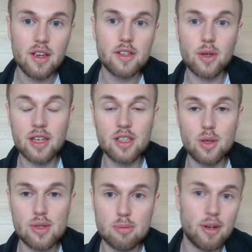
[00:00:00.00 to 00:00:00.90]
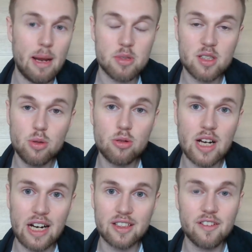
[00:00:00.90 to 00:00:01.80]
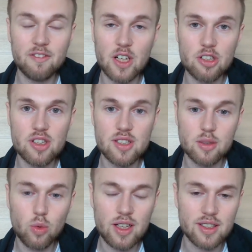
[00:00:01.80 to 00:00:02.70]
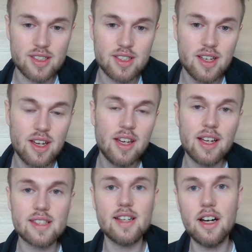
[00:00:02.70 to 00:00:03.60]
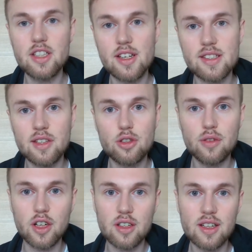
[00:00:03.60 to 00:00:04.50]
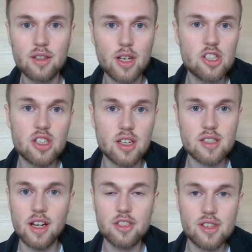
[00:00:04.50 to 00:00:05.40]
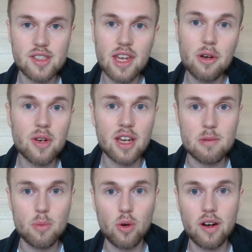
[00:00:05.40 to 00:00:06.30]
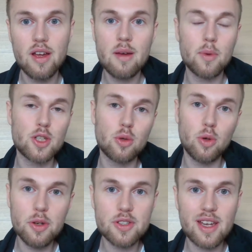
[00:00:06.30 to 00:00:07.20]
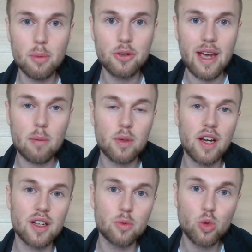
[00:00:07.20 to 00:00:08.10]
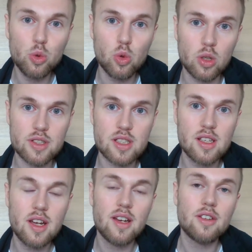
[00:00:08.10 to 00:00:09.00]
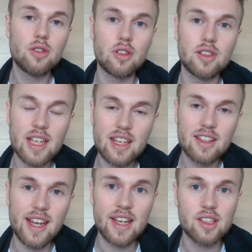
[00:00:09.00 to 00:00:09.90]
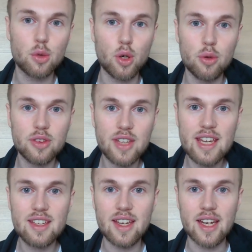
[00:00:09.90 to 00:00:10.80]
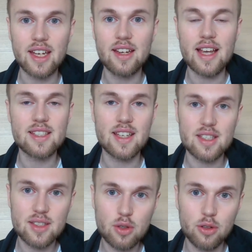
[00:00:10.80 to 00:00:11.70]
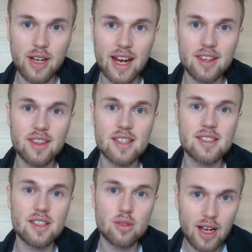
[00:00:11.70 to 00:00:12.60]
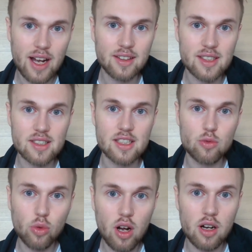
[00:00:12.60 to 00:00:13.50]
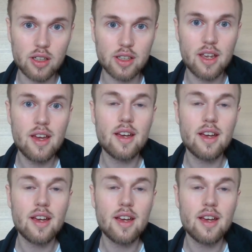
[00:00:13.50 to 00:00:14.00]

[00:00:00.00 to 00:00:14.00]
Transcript: You can use perhaps two cognitive functions at once. It's not just introverted intuition, it's not just theory anymore, but you're also able to apply rules to dictate your own thinking. Is this correct? Is this right? Is this wrong?